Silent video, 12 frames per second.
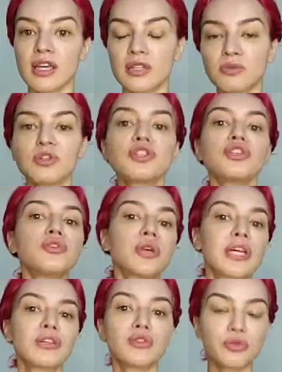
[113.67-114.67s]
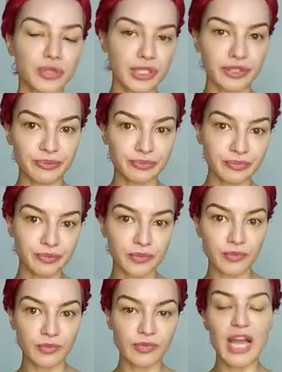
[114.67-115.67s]
in which you can do it.
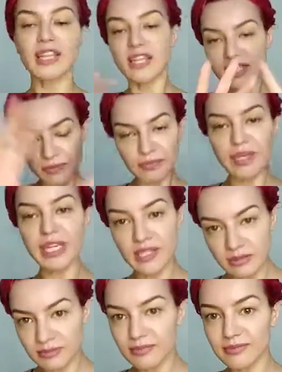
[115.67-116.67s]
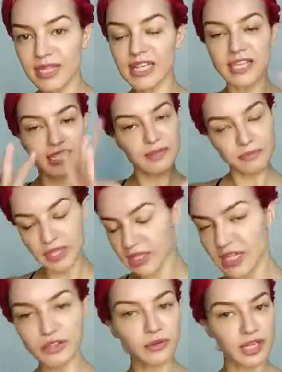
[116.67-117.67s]
That doesn't mean
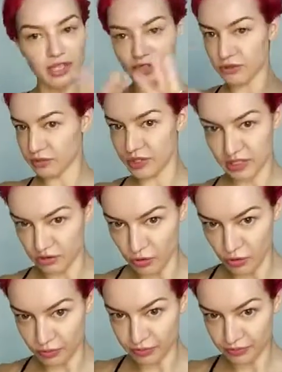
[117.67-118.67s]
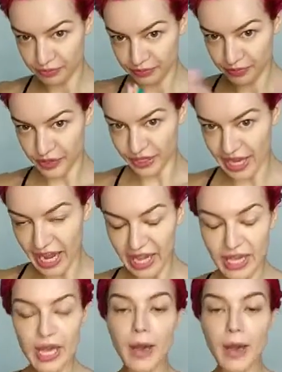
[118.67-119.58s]
that you cannot do it at home, okay?